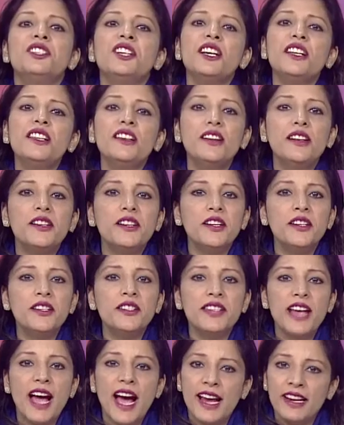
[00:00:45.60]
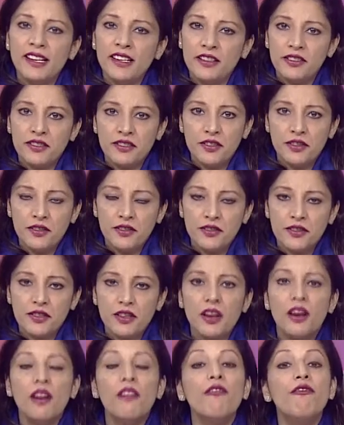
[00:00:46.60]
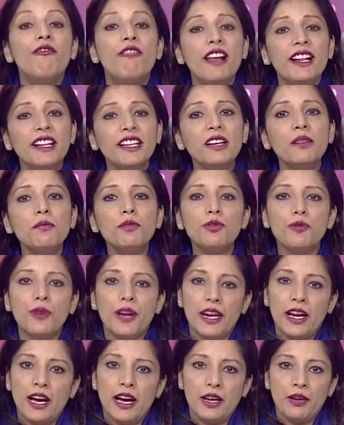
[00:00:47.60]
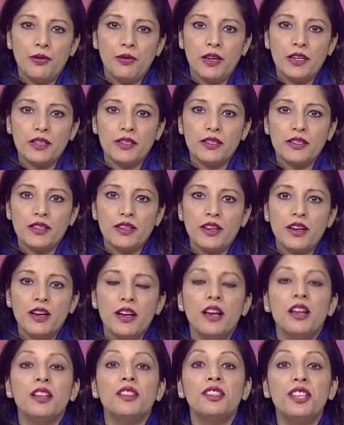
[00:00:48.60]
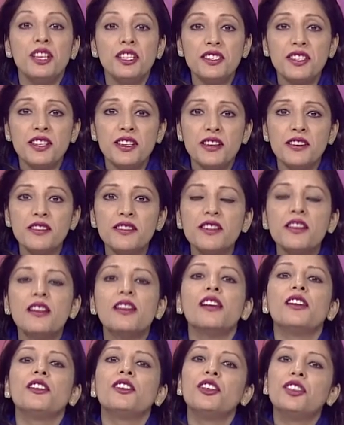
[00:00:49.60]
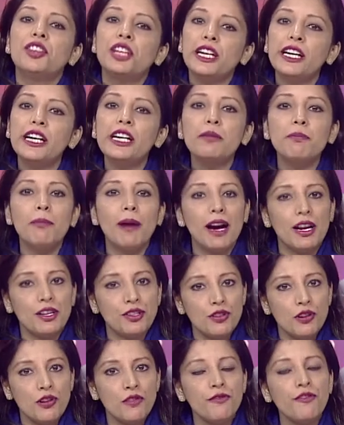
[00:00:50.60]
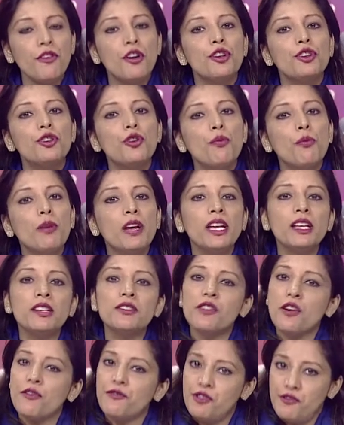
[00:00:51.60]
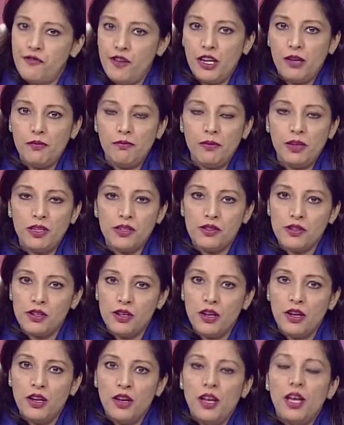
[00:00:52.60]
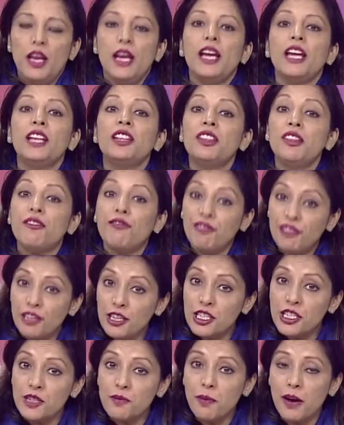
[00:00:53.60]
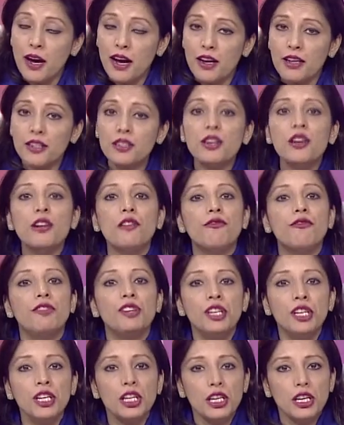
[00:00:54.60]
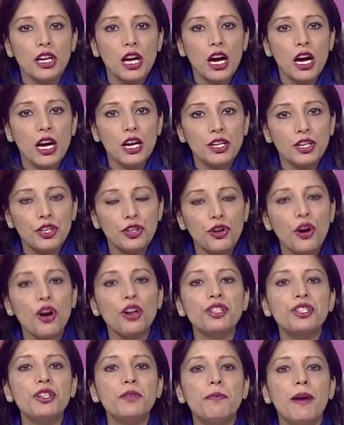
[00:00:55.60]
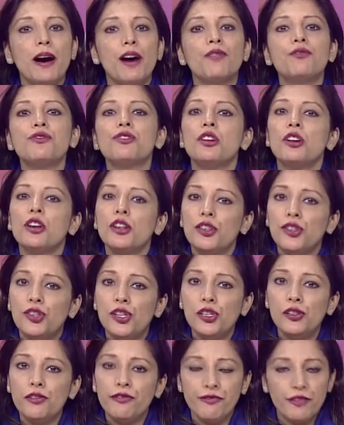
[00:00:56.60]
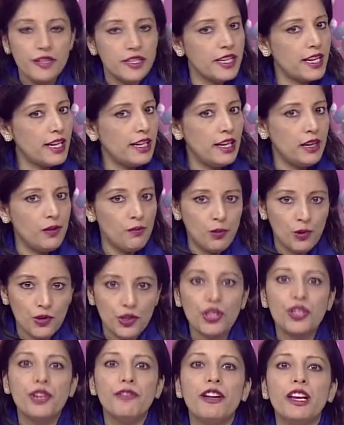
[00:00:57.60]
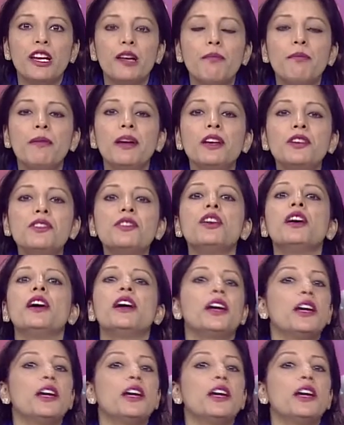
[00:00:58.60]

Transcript: Dear learners and listeners, welcome to NIOS. This is the third part of Domains of Development. In the first part, we talked about the physical and motor development.